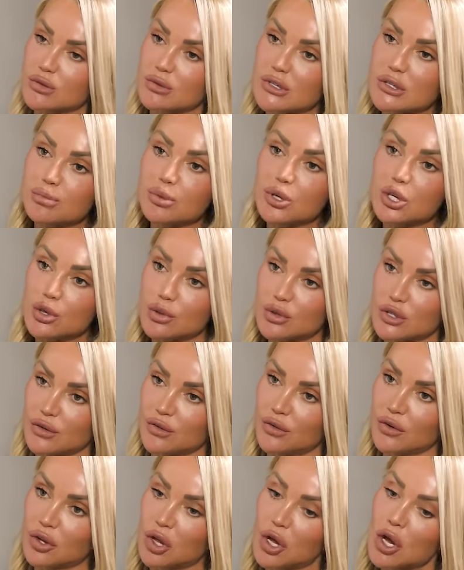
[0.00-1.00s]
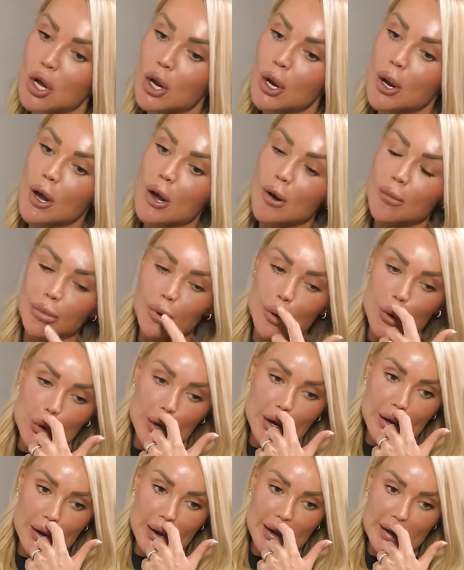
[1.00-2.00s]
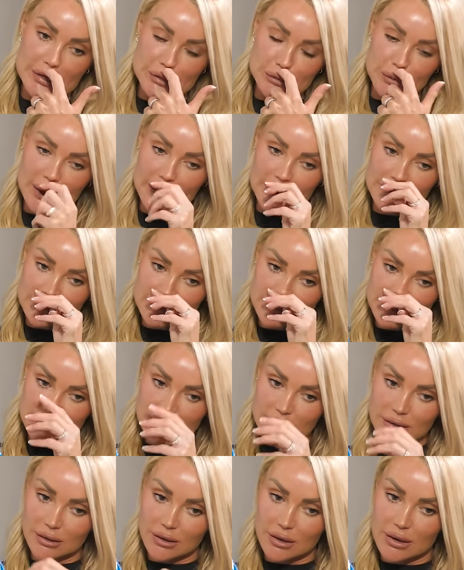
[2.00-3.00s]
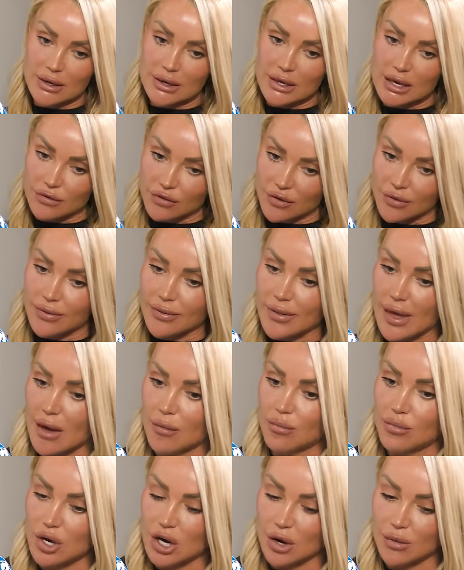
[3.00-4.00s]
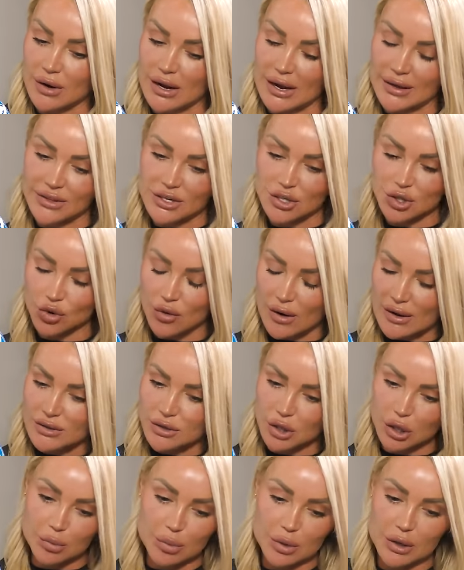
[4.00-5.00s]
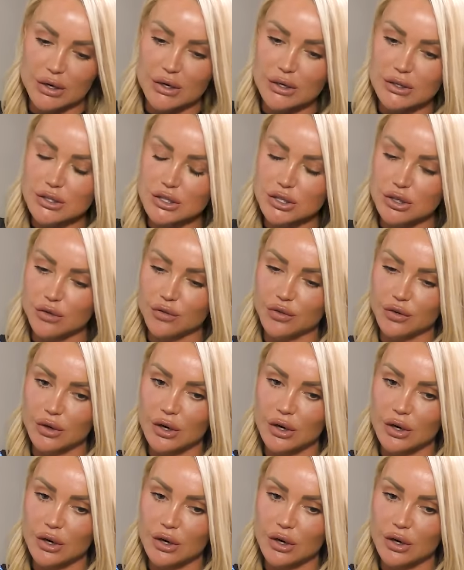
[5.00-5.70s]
So it's beautiful. But as well as given them, you know, and I had this grand opening and stuff.